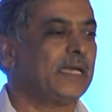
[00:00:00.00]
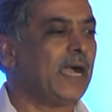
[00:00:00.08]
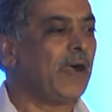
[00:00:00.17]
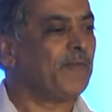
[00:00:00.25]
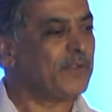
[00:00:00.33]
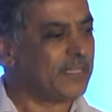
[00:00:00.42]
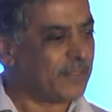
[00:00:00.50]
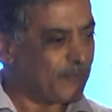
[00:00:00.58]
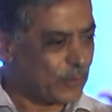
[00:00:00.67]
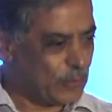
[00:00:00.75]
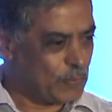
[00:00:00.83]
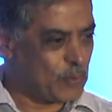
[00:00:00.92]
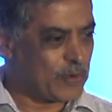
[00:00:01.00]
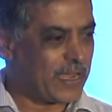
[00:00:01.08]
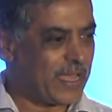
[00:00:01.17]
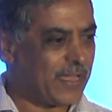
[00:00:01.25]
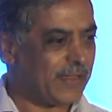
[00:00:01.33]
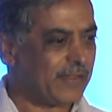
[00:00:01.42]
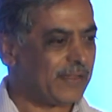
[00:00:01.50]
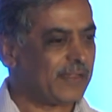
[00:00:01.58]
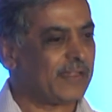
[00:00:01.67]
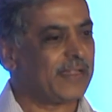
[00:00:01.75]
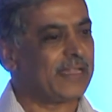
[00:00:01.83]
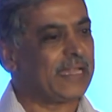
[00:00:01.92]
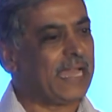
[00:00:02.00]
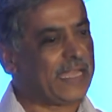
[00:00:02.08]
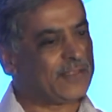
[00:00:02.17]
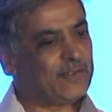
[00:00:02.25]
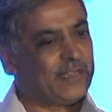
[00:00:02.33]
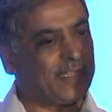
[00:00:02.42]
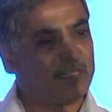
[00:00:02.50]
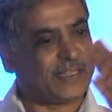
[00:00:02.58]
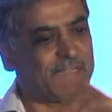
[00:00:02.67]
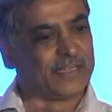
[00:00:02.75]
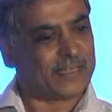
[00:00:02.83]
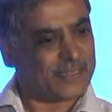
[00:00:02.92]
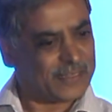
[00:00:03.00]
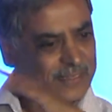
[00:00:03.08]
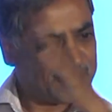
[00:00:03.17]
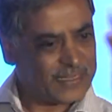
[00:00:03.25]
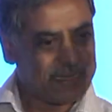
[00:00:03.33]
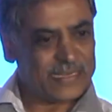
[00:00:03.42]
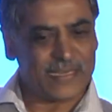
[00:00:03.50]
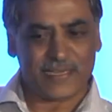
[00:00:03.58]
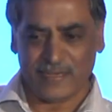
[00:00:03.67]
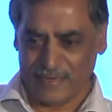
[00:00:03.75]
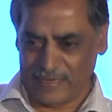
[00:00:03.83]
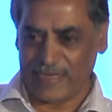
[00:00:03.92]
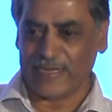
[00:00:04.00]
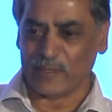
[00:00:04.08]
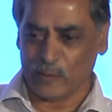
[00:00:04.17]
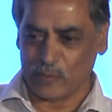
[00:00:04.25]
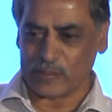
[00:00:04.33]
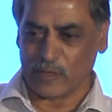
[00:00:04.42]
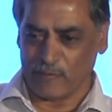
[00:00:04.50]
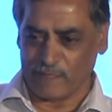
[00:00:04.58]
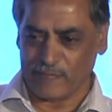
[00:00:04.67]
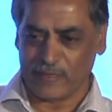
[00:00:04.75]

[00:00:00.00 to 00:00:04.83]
After the full moon day, actually the light goes off.